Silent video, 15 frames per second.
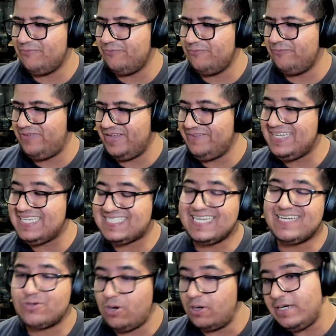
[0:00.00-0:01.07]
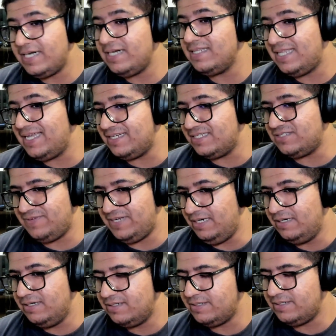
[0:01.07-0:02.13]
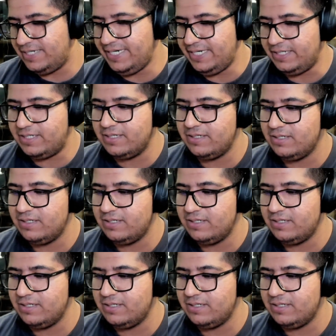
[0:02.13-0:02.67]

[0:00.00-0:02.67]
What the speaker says: when we say content there as well, right?